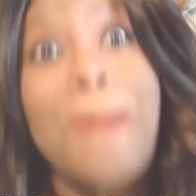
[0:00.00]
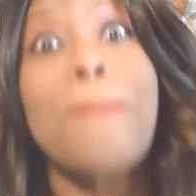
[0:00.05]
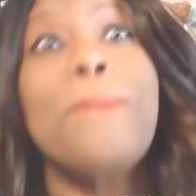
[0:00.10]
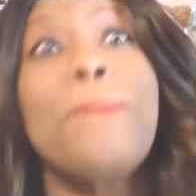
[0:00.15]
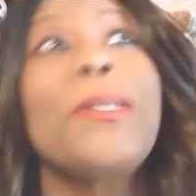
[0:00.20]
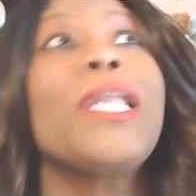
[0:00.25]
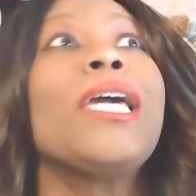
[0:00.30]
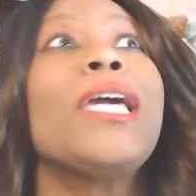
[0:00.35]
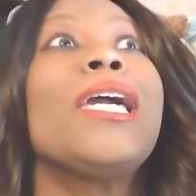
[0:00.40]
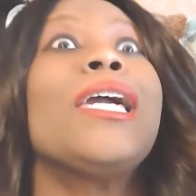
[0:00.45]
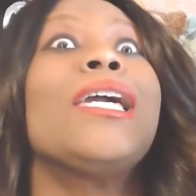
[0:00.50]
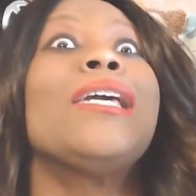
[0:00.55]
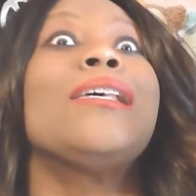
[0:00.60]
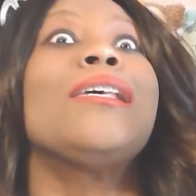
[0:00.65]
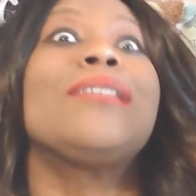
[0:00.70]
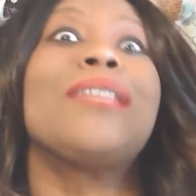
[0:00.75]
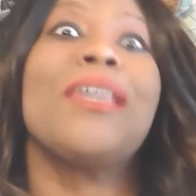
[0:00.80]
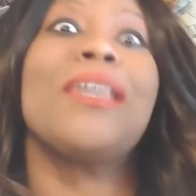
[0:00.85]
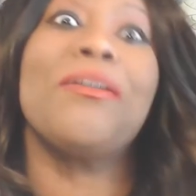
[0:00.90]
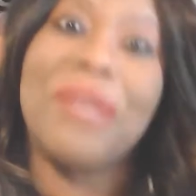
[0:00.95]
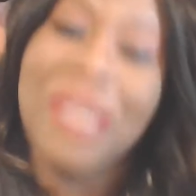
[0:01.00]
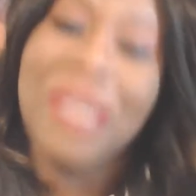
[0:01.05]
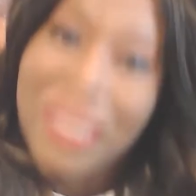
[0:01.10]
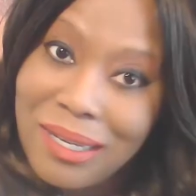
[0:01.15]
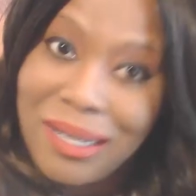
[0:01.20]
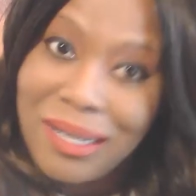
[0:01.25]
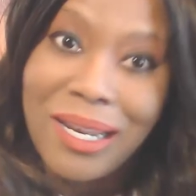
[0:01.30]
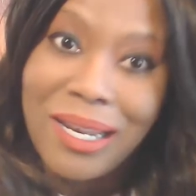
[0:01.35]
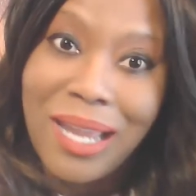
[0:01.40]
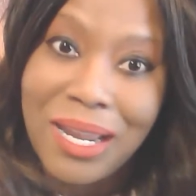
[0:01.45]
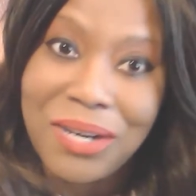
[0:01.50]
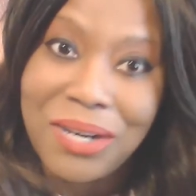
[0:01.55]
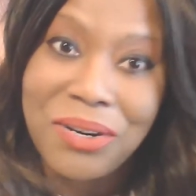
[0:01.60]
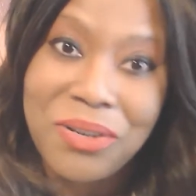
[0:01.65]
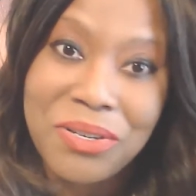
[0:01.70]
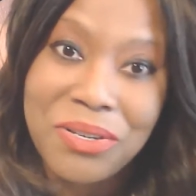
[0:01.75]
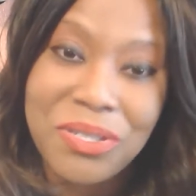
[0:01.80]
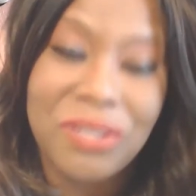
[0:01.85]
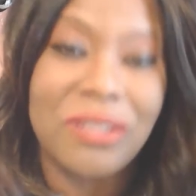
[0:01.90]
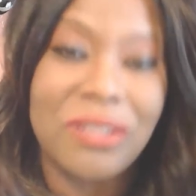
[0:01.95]
Please, can we get Yolanda her
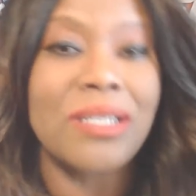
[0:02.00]
own show?